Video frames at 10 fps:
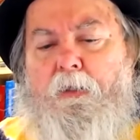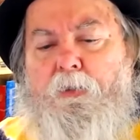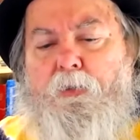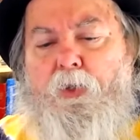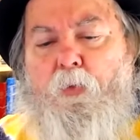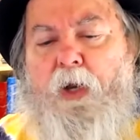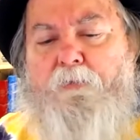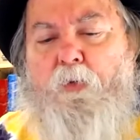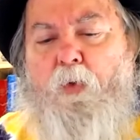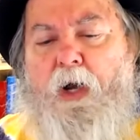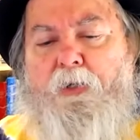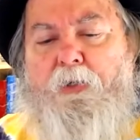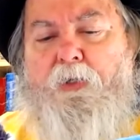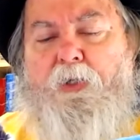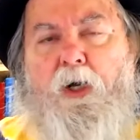So we have to wash
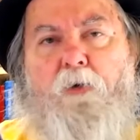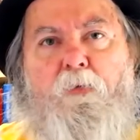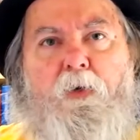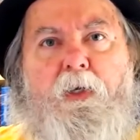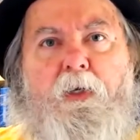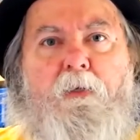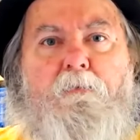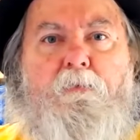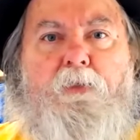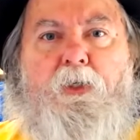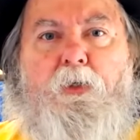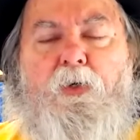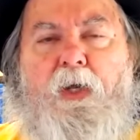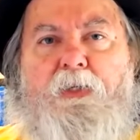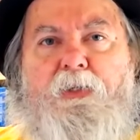these carefully to
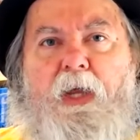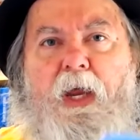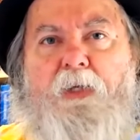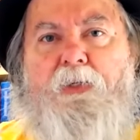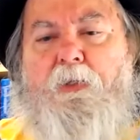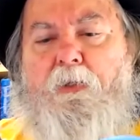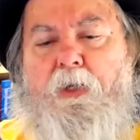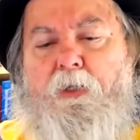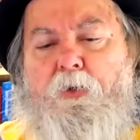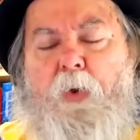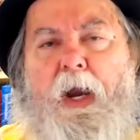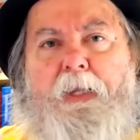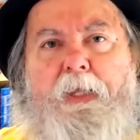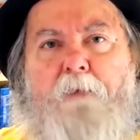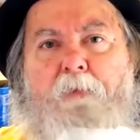neutralize the acid, then dry
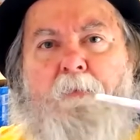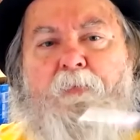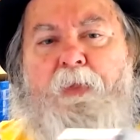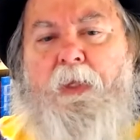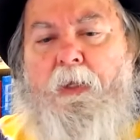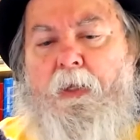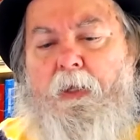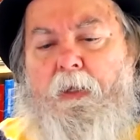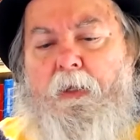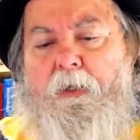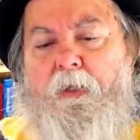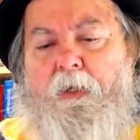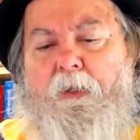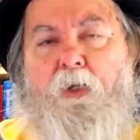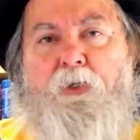them, and
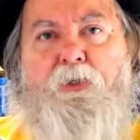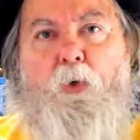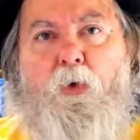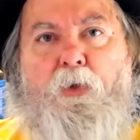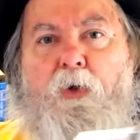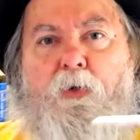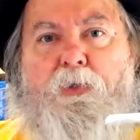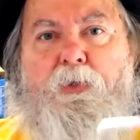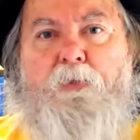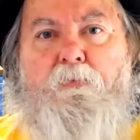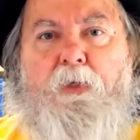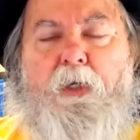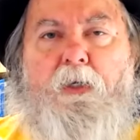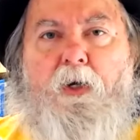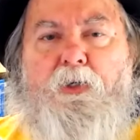then I'll store those
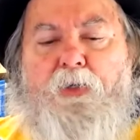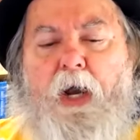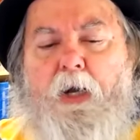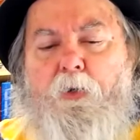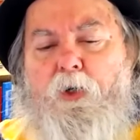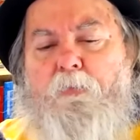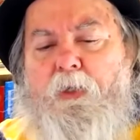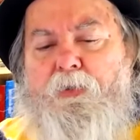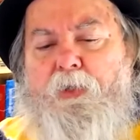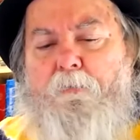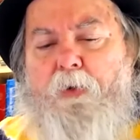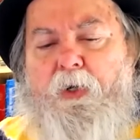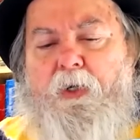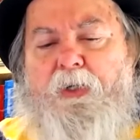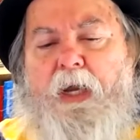in our stockroom in a separate
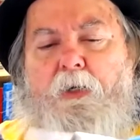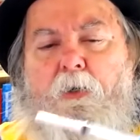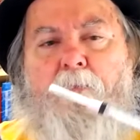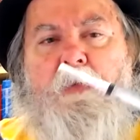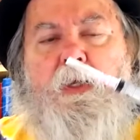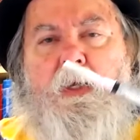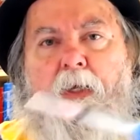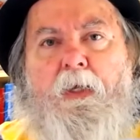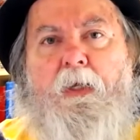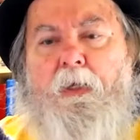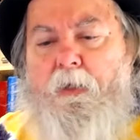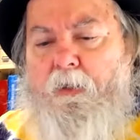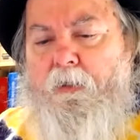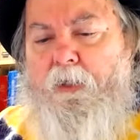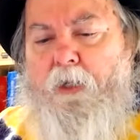container
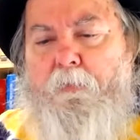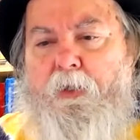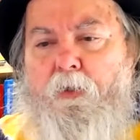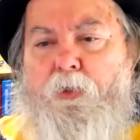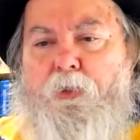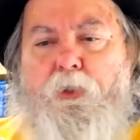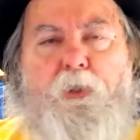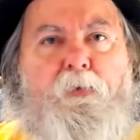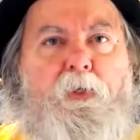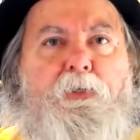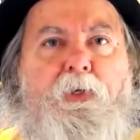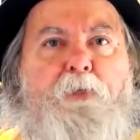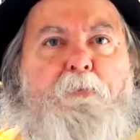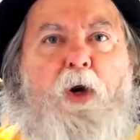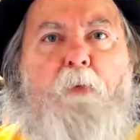that'll be used just for this
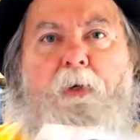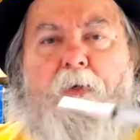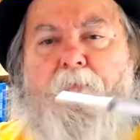experiment.